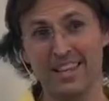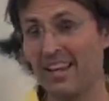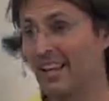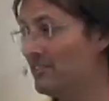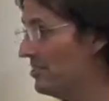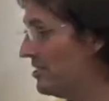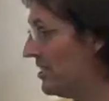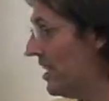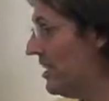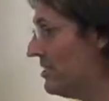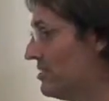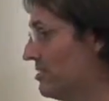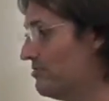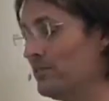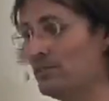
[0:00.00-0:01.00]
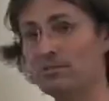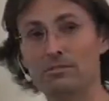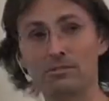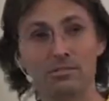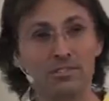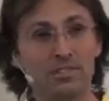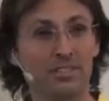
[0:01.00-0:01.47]
and you get to
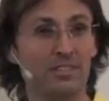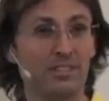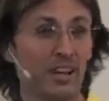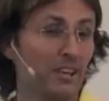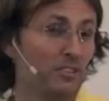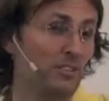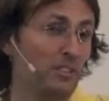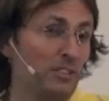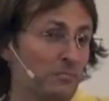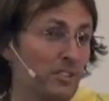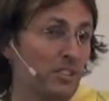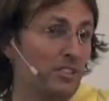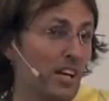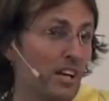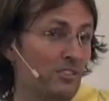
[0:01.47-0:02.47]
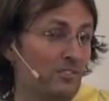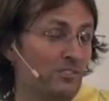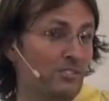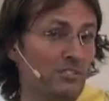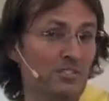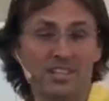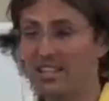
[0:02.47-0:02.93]
feel like you can be
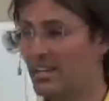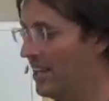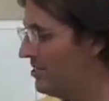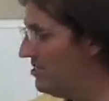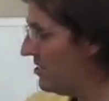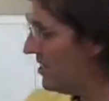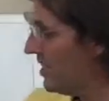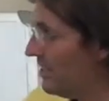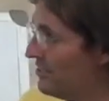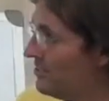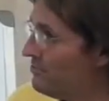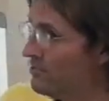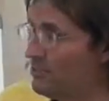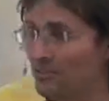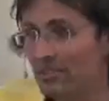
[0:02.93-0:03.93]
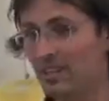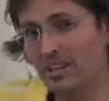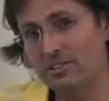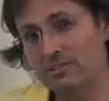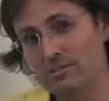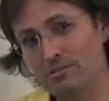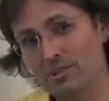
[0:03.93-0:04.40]
judged and you get to feel
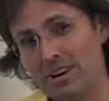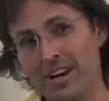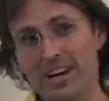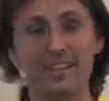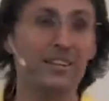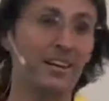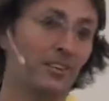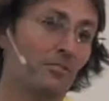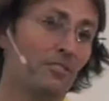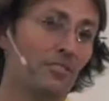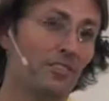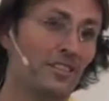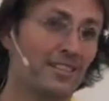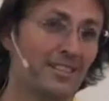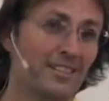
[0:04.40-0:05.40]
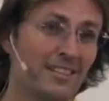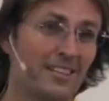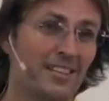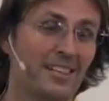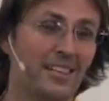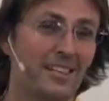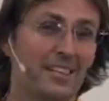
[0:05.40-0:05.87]
like you're right and they're wrong.
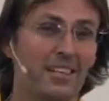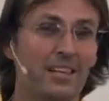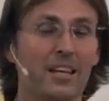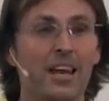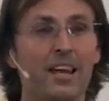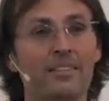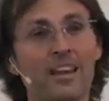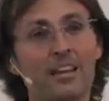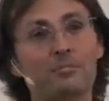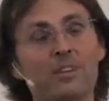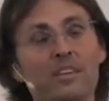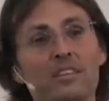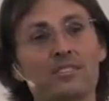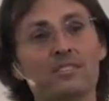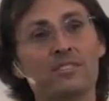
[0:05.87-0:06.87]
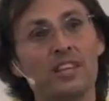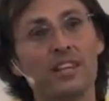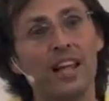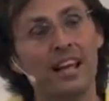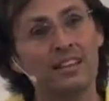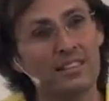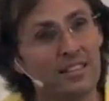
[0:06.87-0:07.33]
And that means
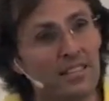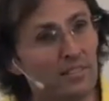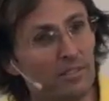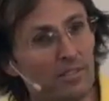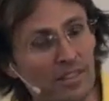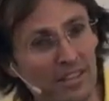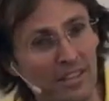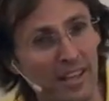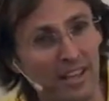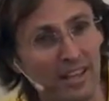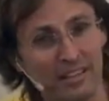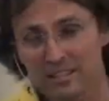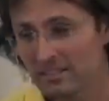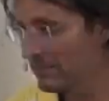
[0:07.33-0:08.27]
that underneath all of that,